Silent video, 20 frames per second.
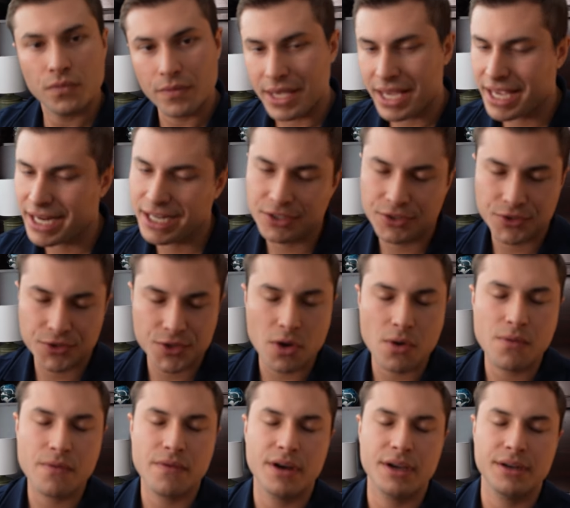It is
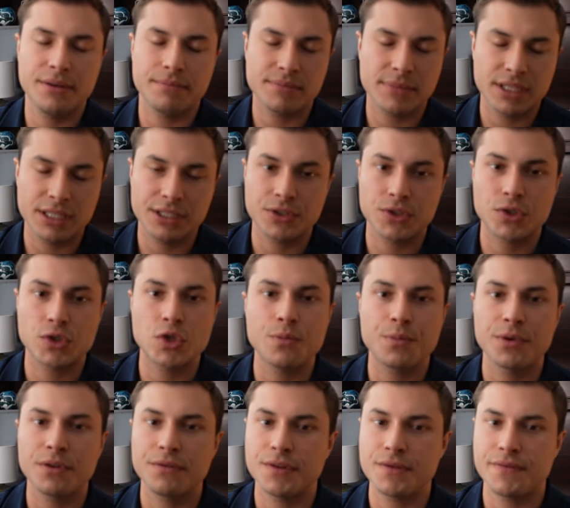so fun. It is
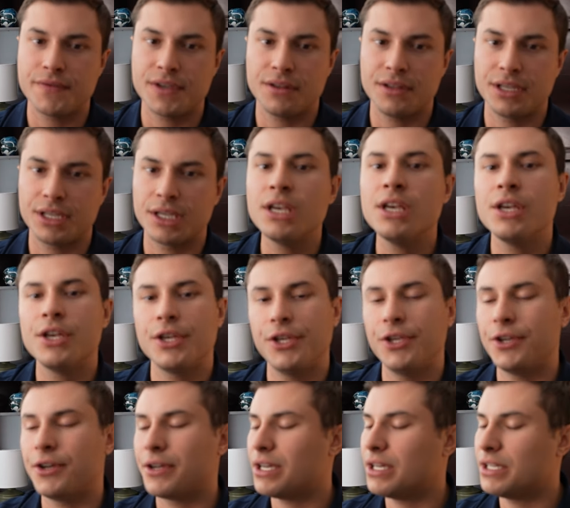super fulfilling.
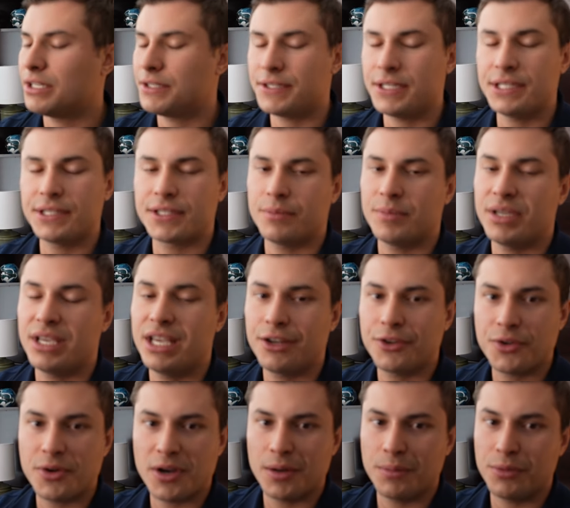You're going to see some
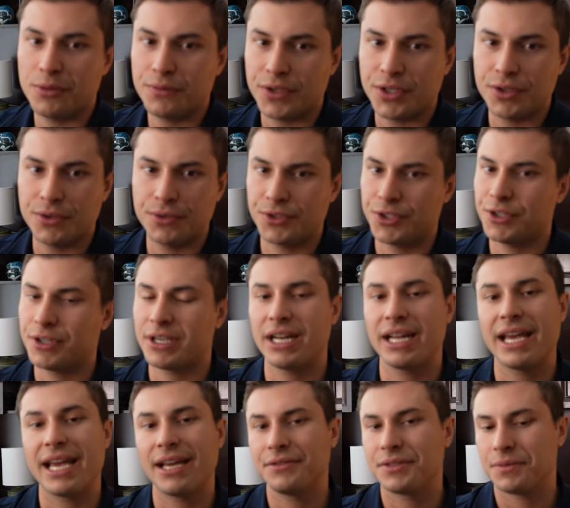incredible views. You're
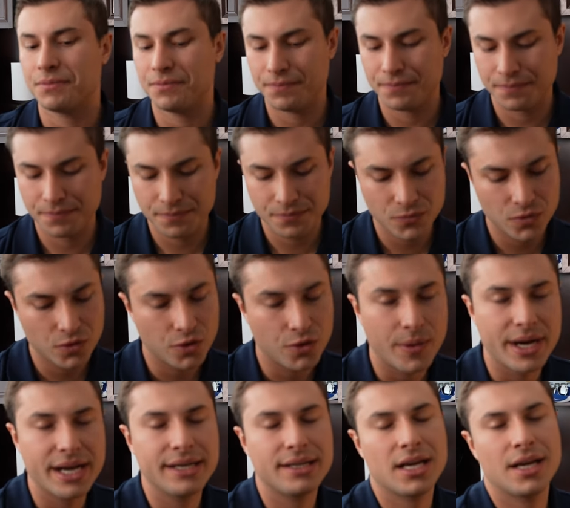going to have some
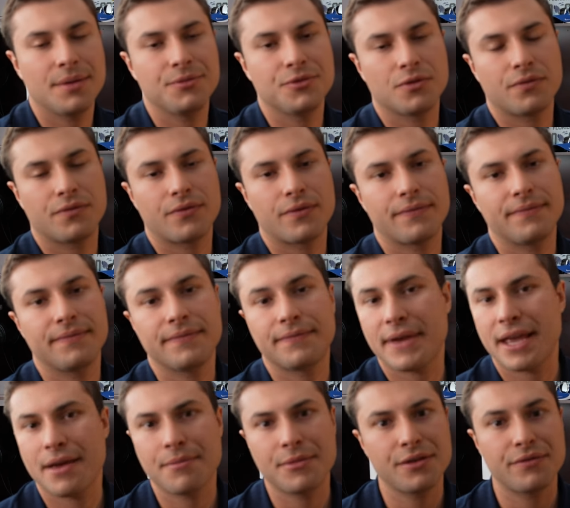great times with
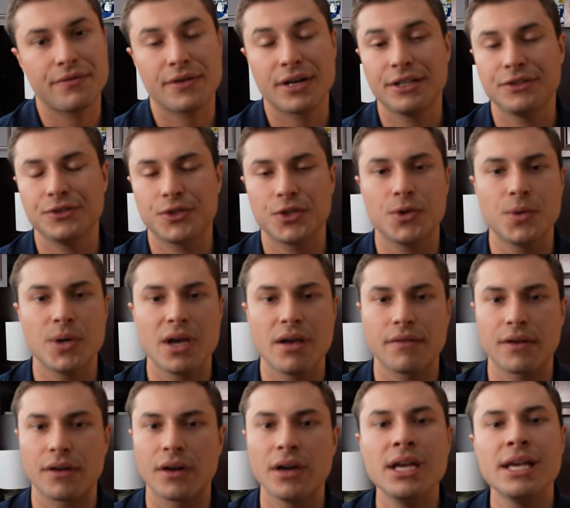family, friends,
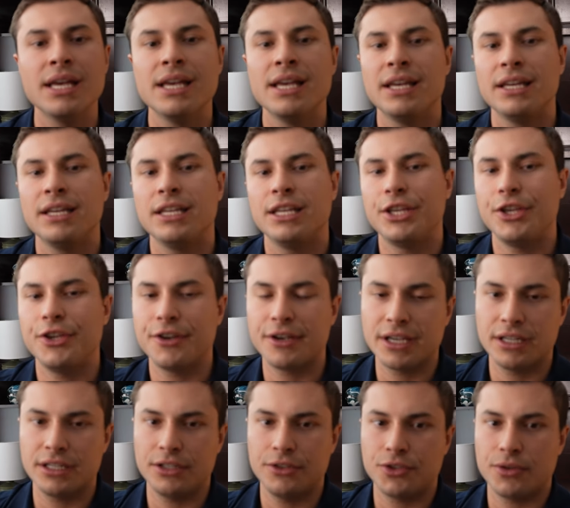whoever. You're
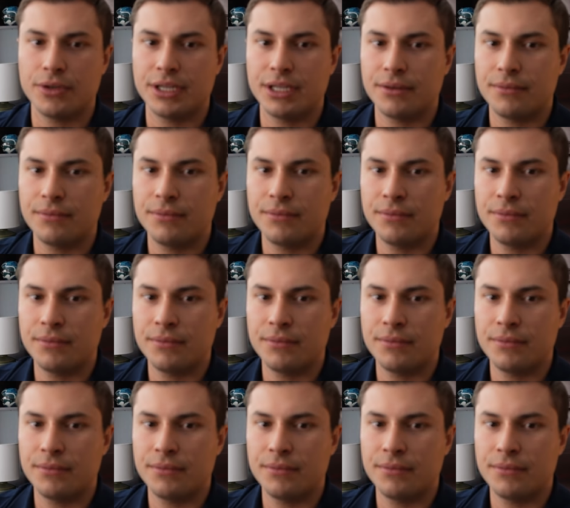going to enjoy it.